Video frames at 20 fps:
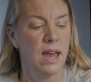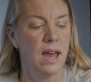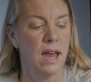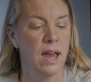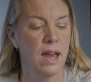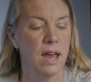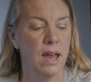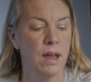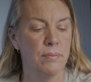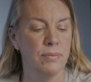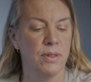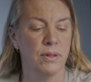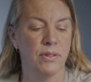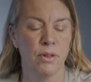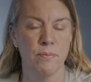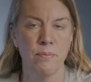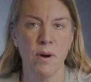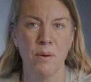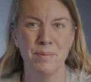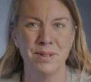The
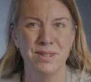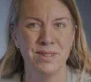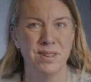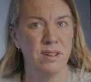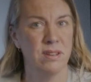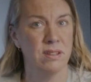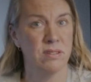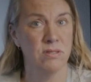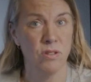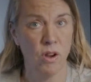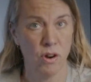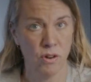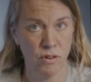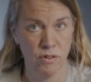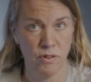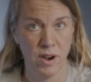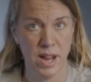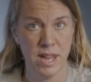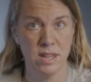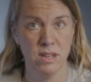thermometer is not
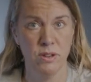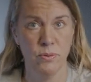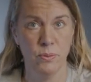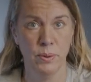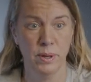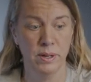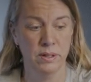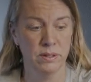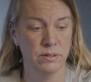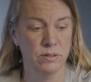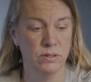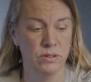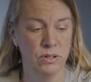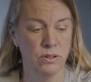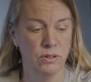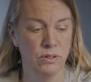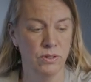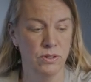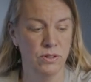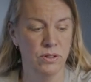great.
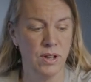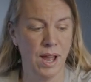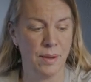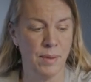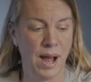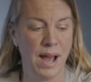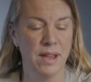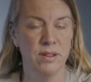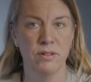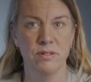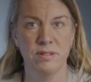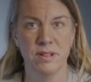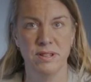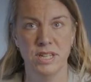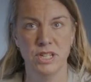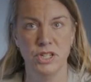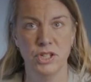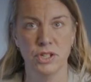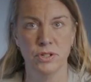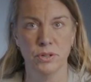I use a
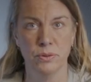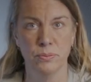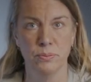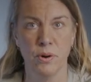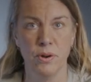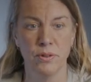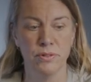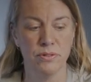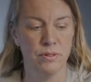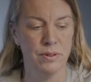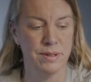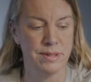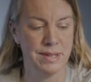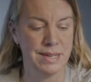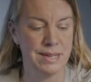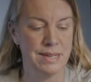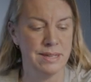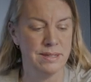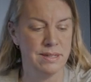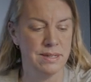digital one, so it's
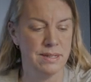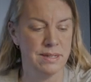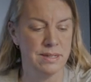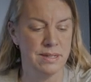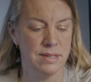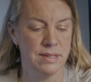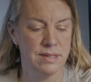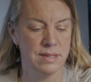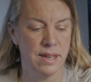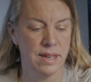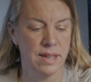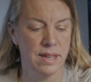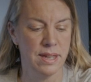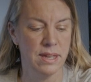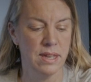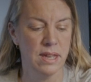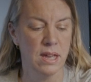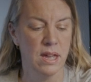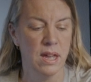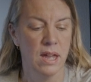easier to
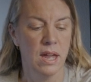see.